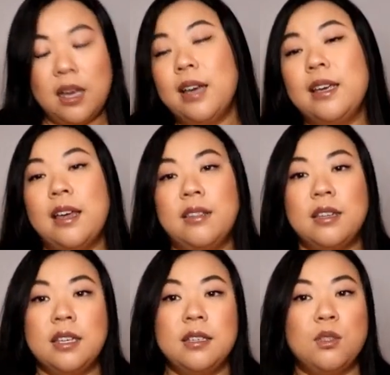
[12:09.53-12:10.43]
Again,
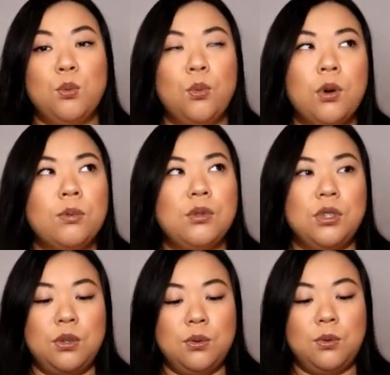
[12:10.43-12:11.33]
these won't
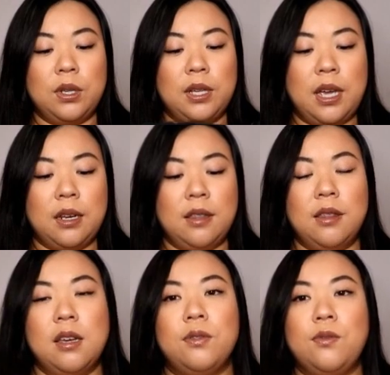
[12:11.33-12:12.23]
do really
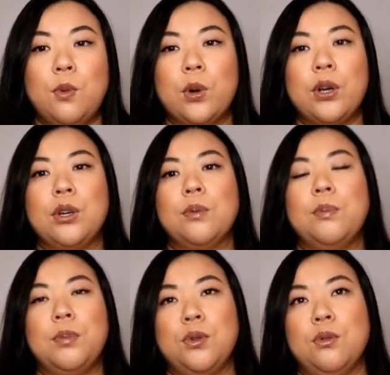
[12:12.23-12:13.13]
anything for your
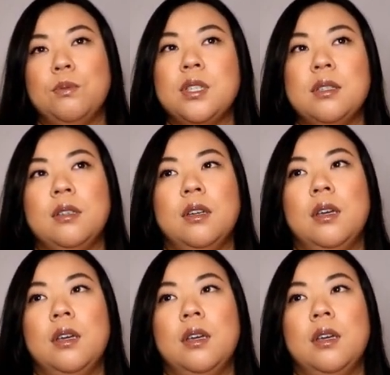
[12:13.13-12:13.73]
boobs